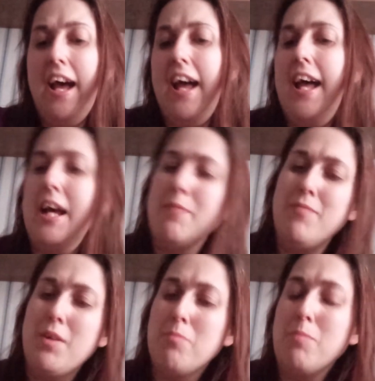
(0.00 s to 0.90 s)
Um,
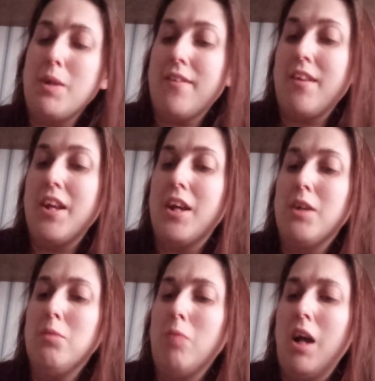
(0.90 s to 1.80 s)
number
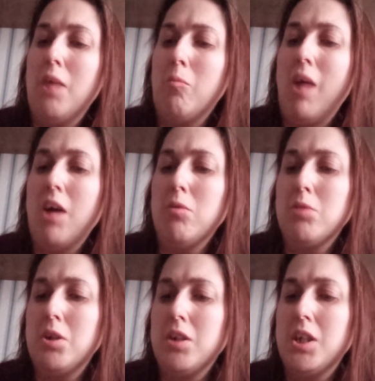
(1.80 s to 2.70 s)
two, uh,
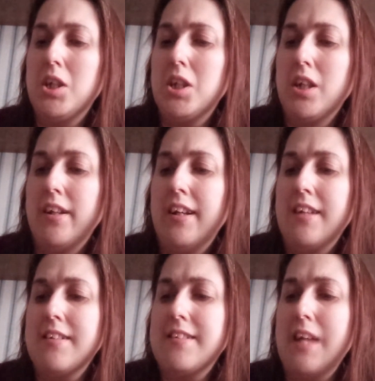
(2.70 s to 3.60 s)
Welsh
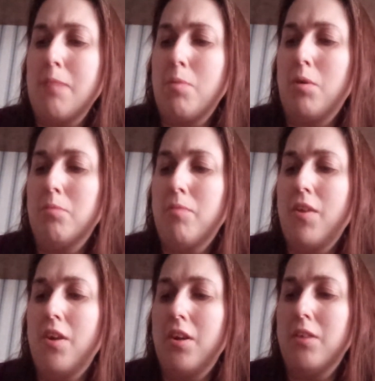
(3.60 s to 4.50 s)
step up
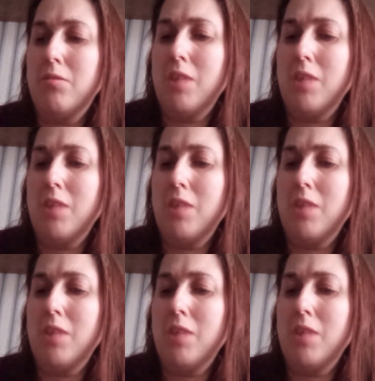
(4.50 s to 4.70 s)
to